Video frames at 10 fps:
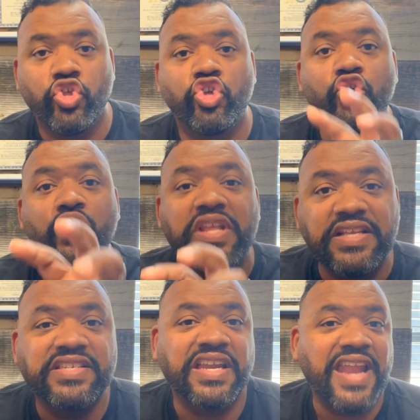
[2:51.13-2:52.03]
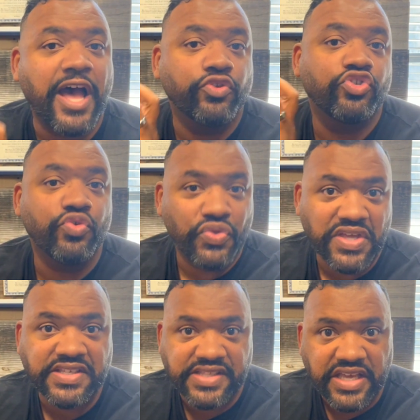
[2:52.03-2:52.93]
you need to now do
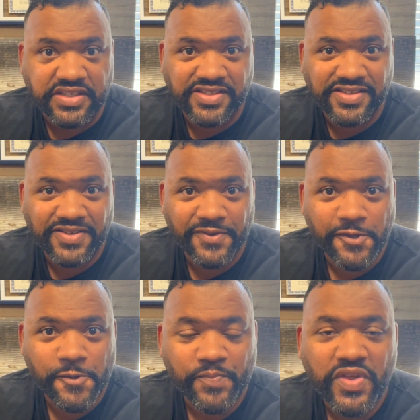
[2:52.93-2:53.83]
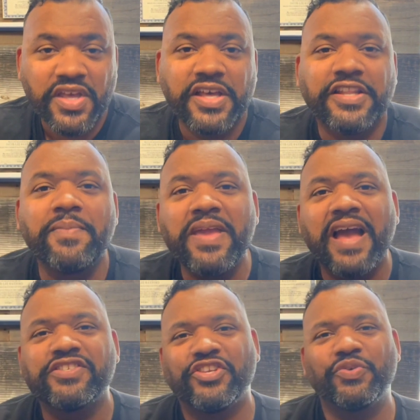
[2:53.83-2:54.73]
these things. Let me
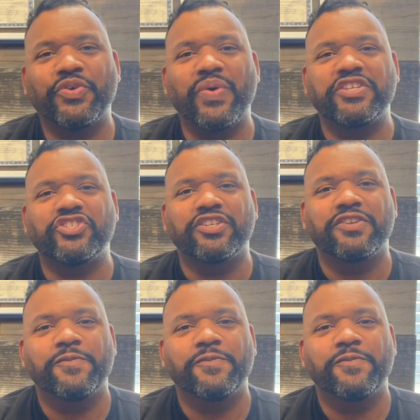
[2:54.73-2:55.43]
ask you a question.